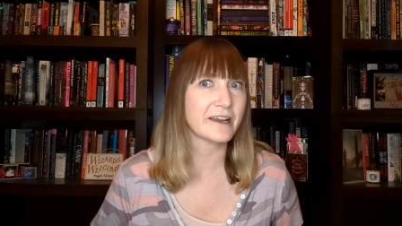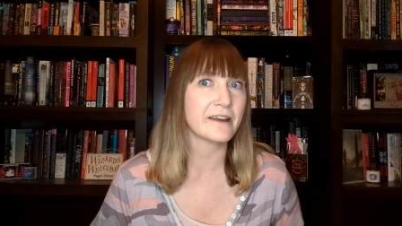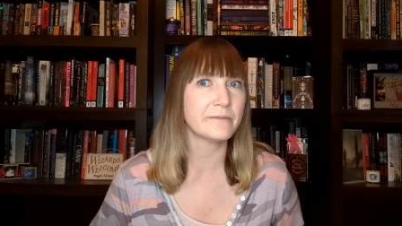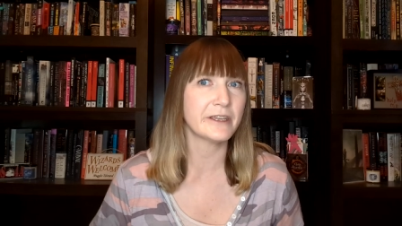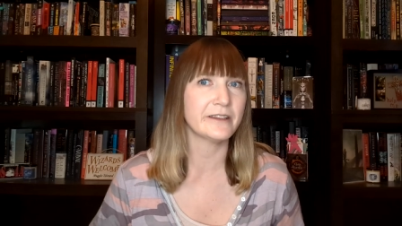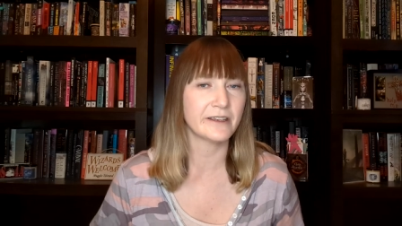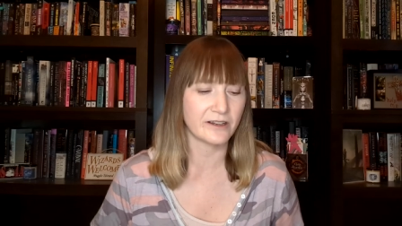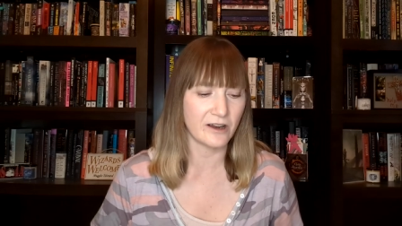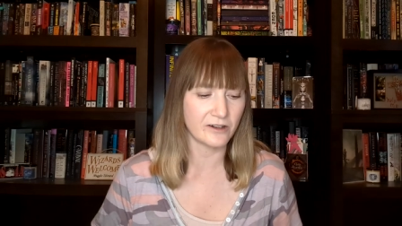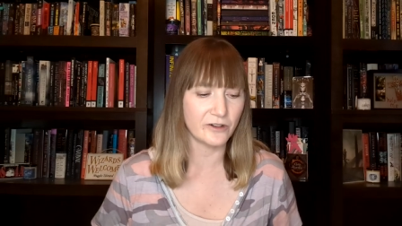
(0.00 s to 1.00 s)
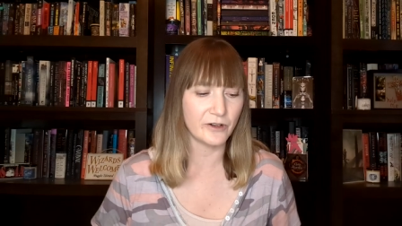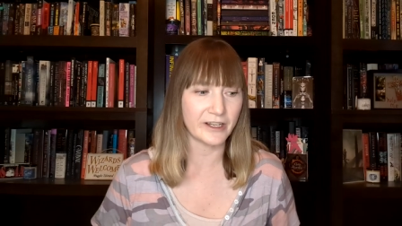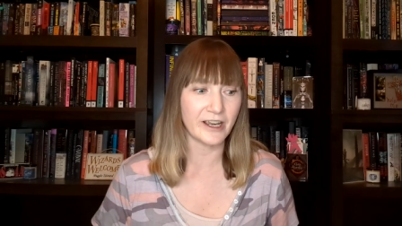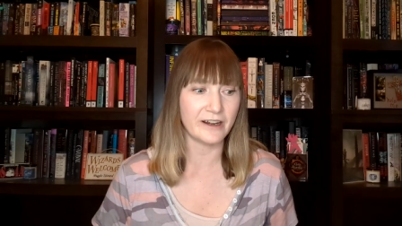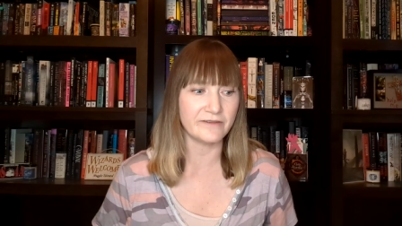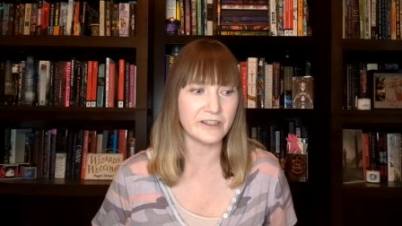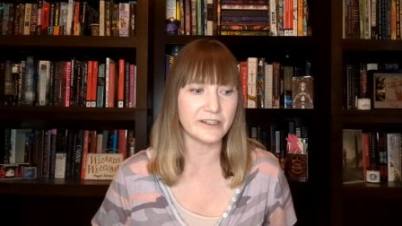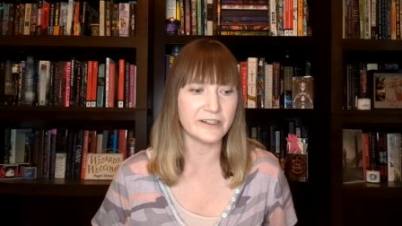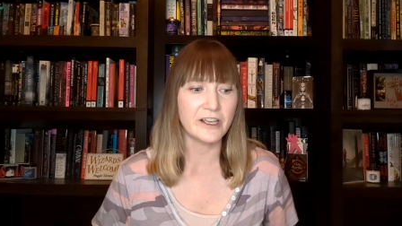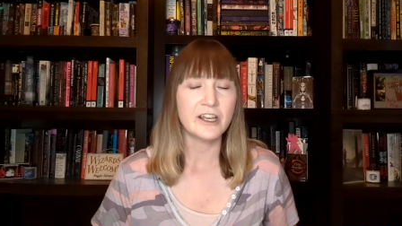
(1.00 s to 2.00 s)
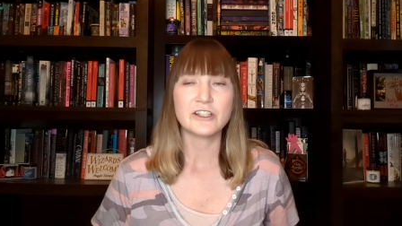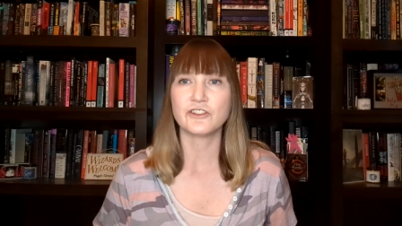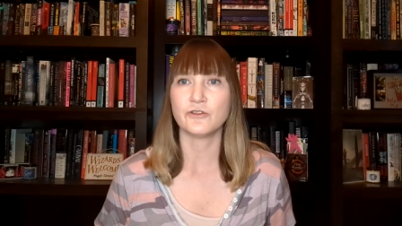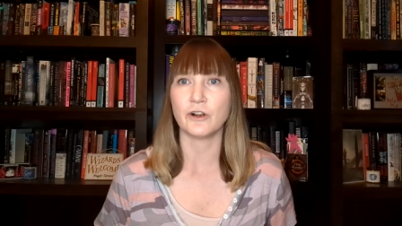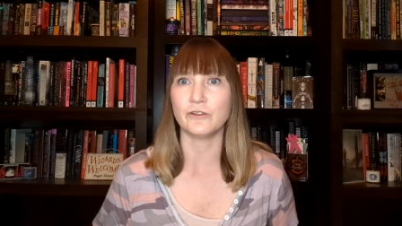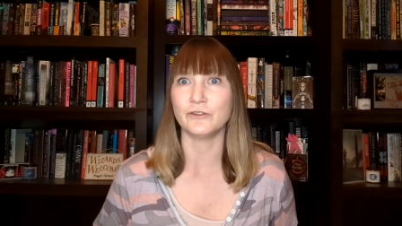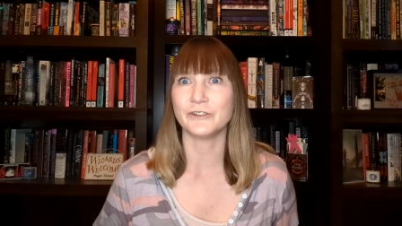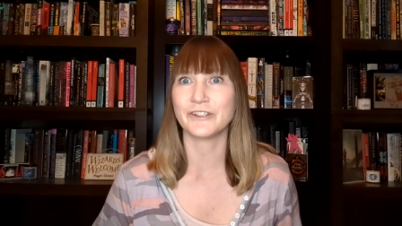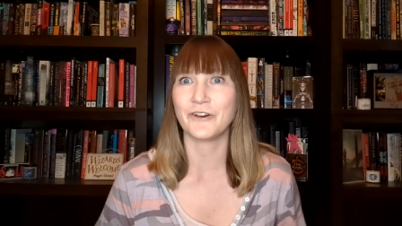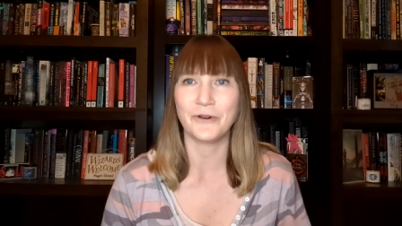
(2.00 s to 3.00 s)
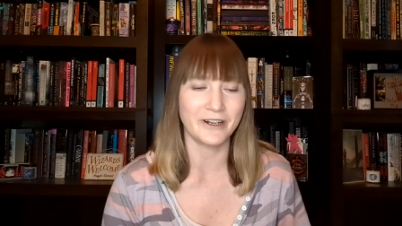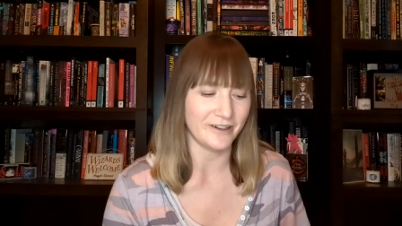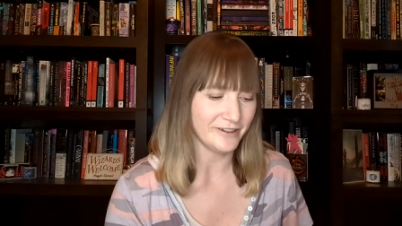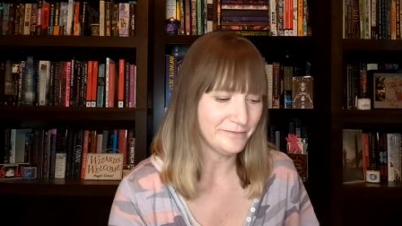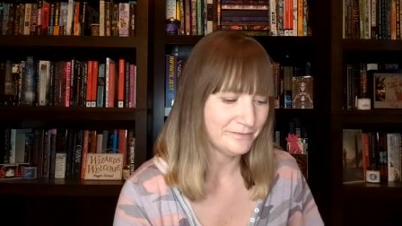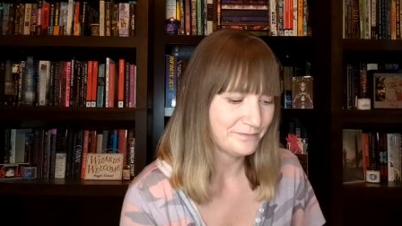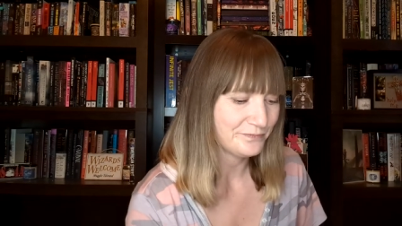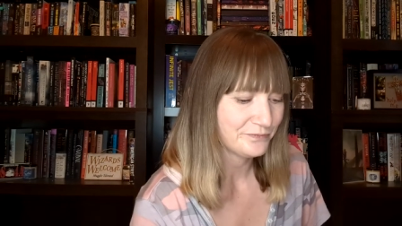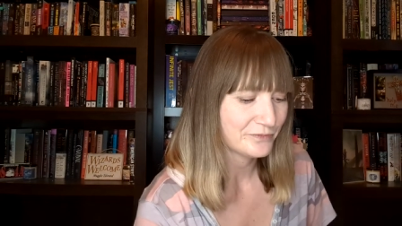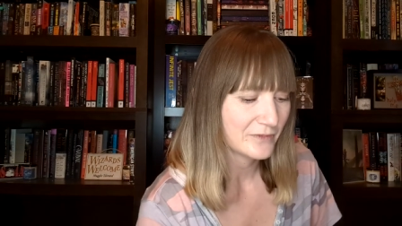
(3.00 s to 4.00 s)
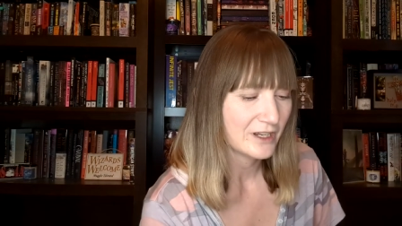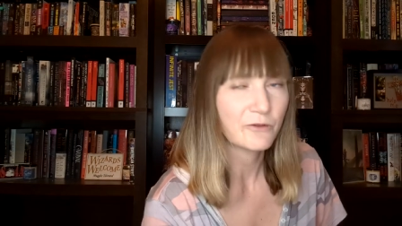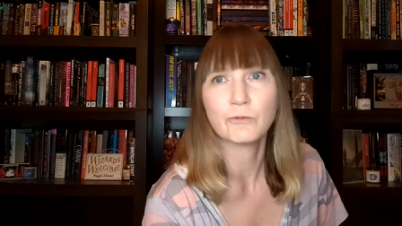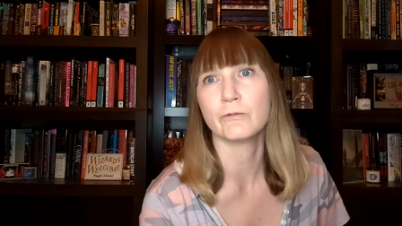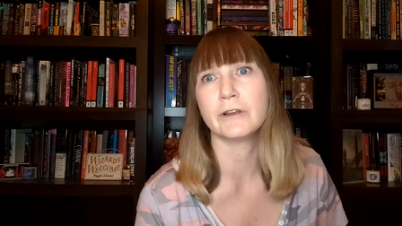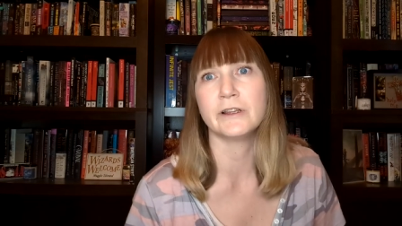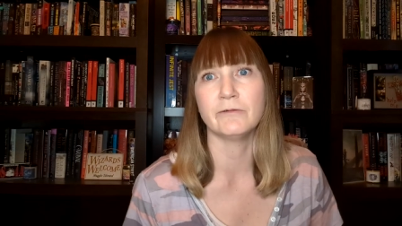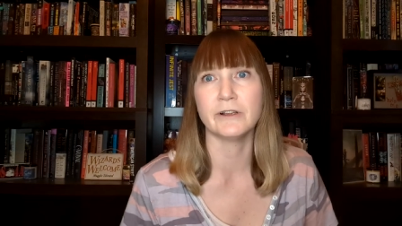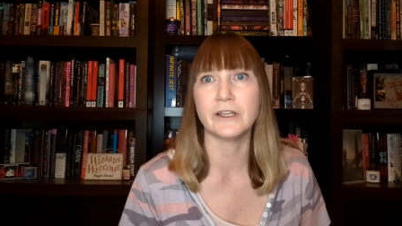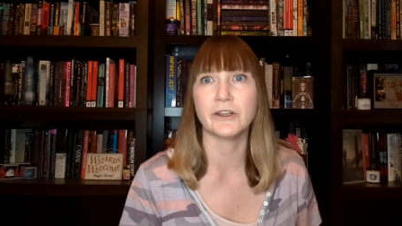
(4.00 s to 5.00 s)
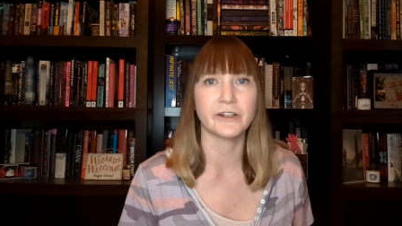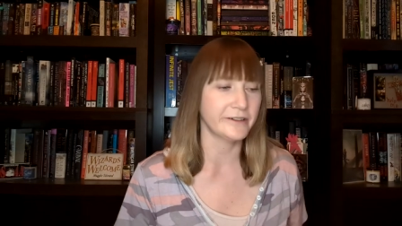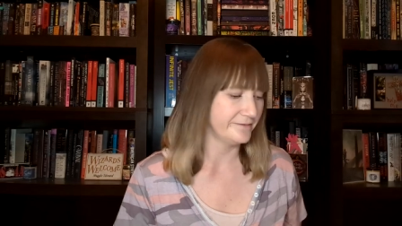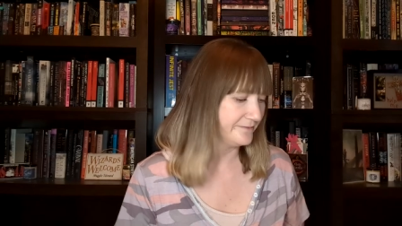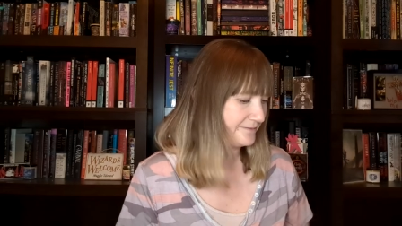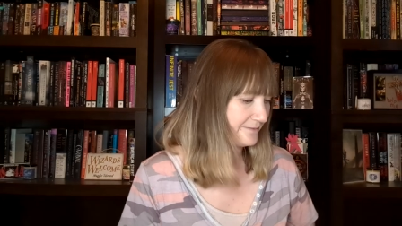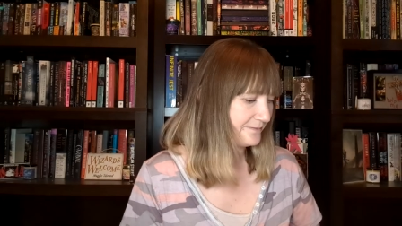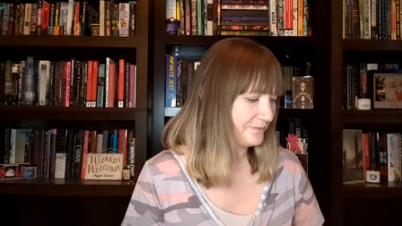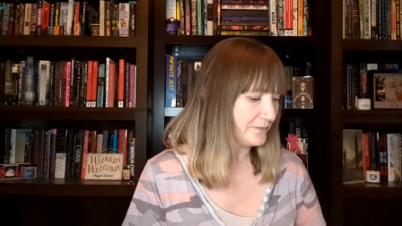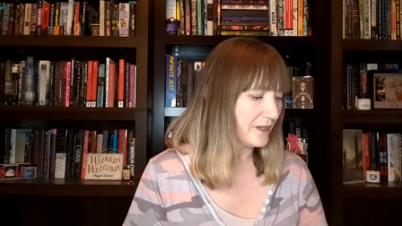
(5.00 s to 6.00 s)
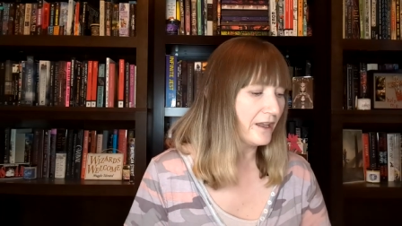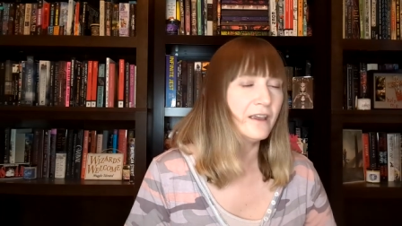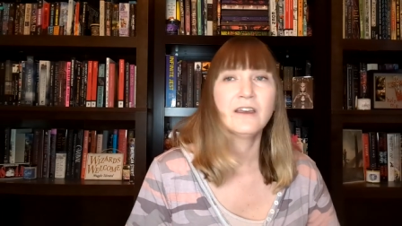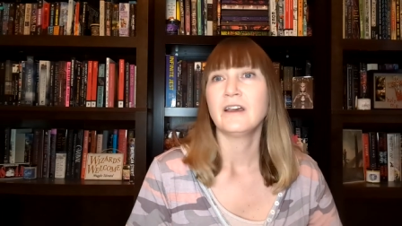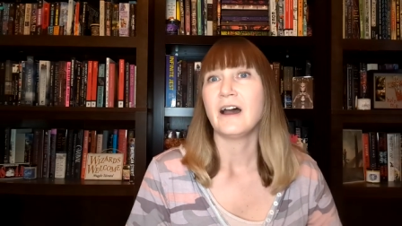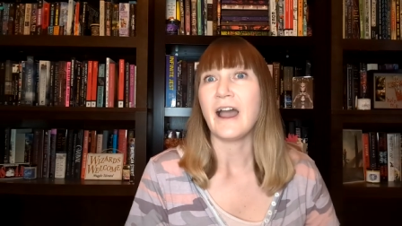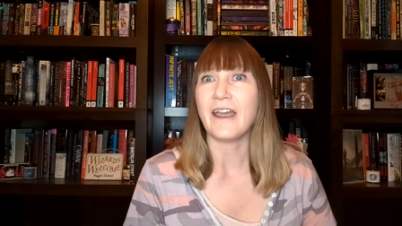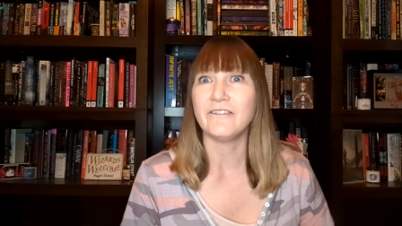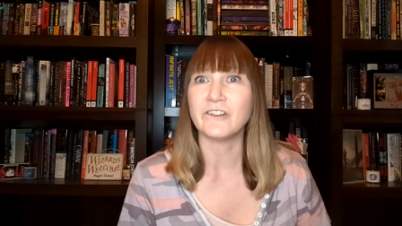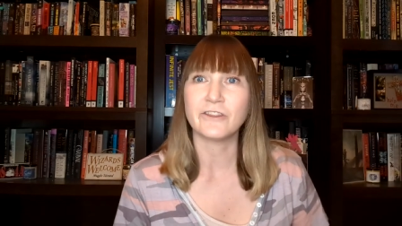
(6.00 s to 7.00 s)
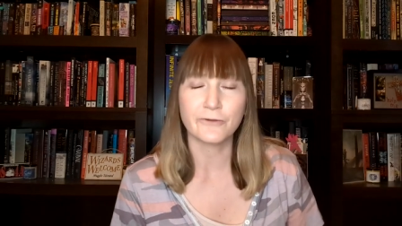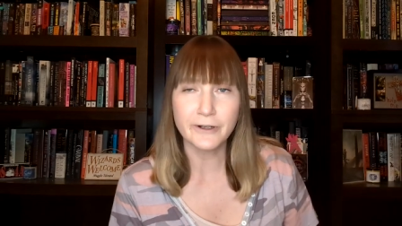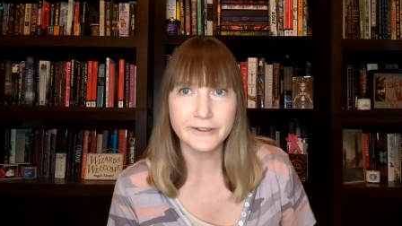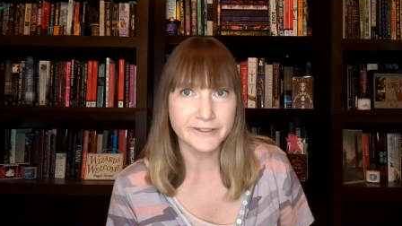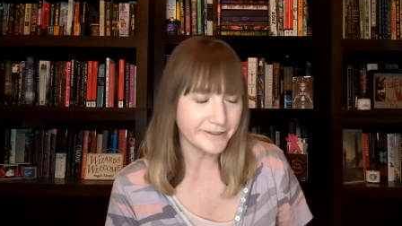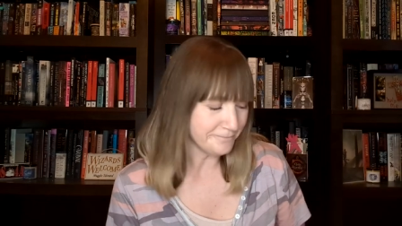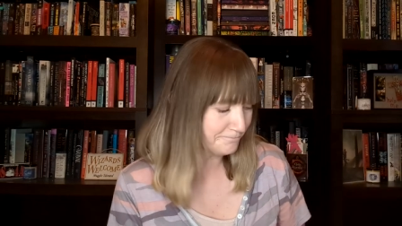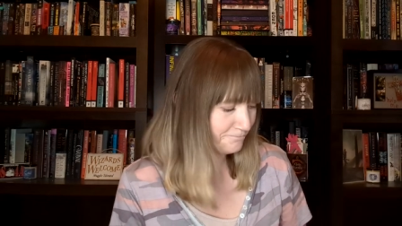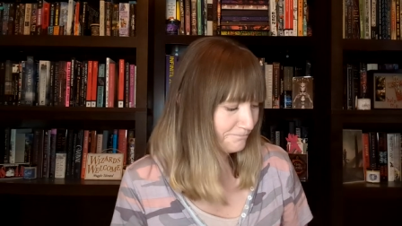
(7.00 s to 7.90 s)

time in the Congo and kind of the struggles going on. Really, really good. I have a thriller,